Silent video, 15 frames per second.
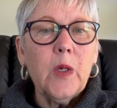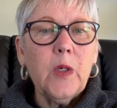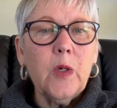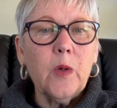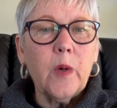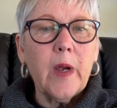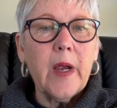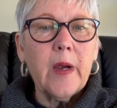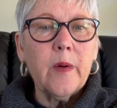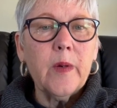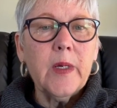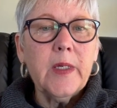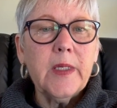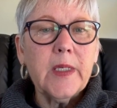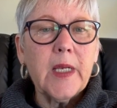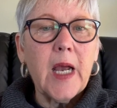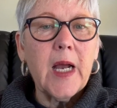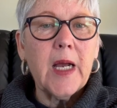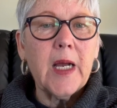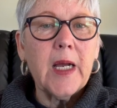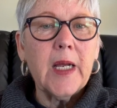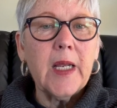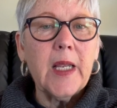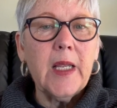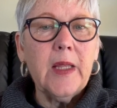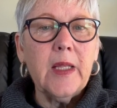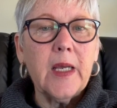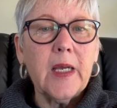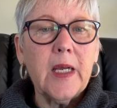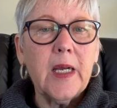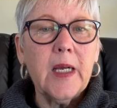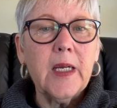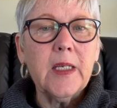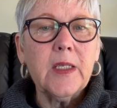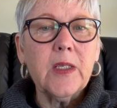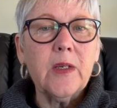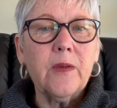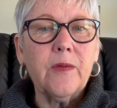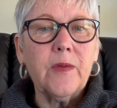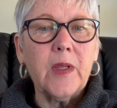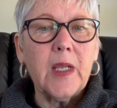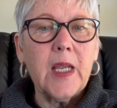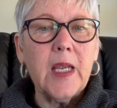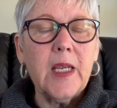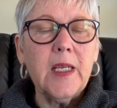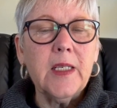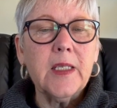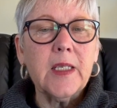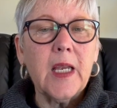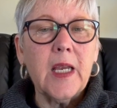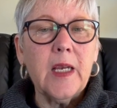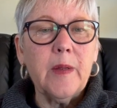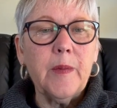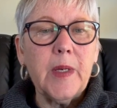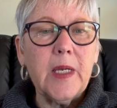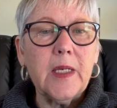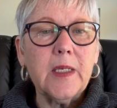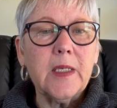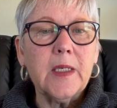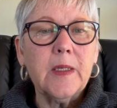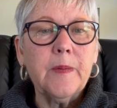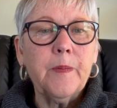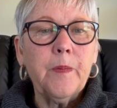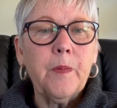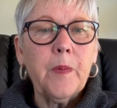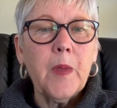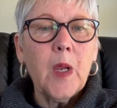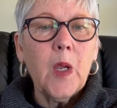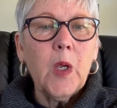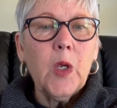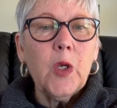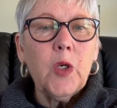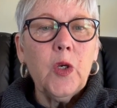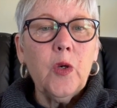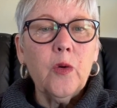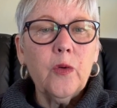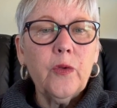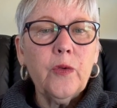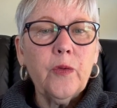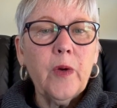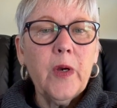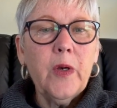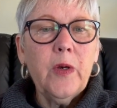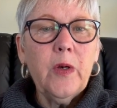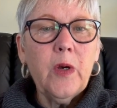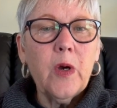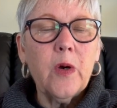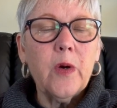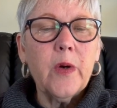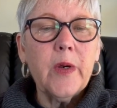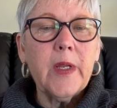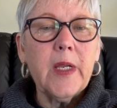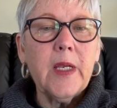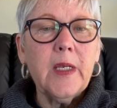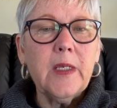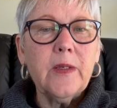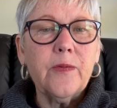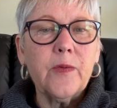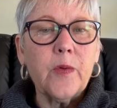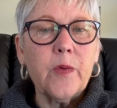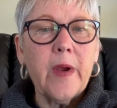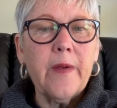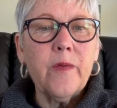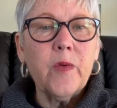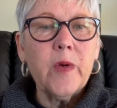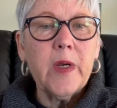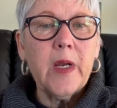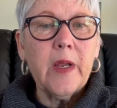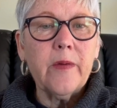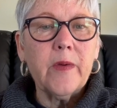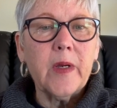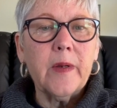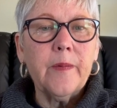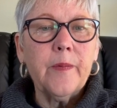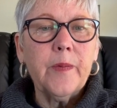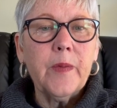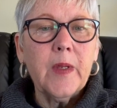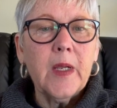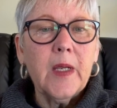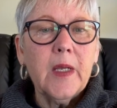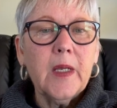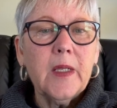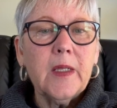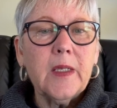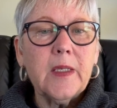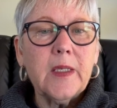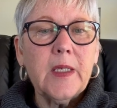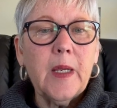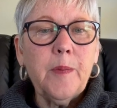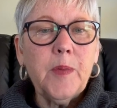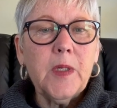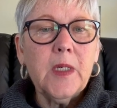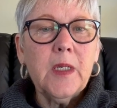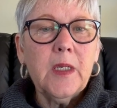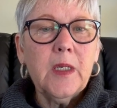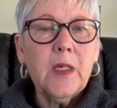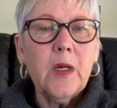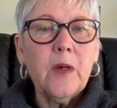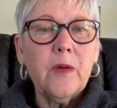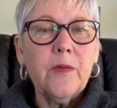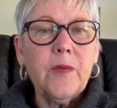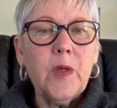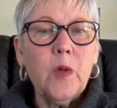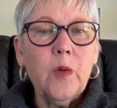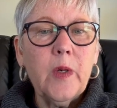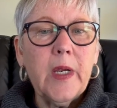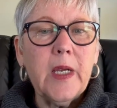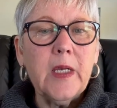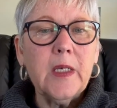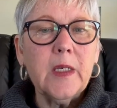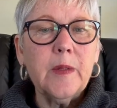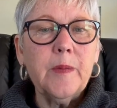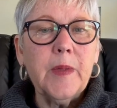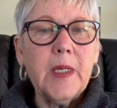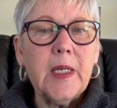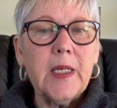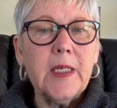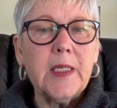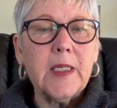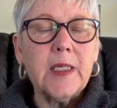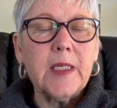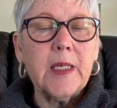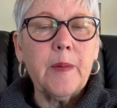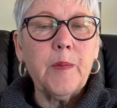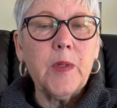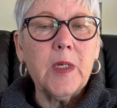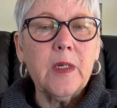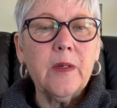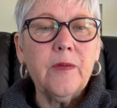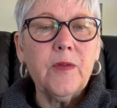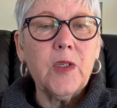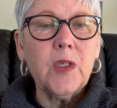Your arrows are in the heart of the king's enemies. Your throne, God, is forever and ever. The scepter of your kingdom is a scepter of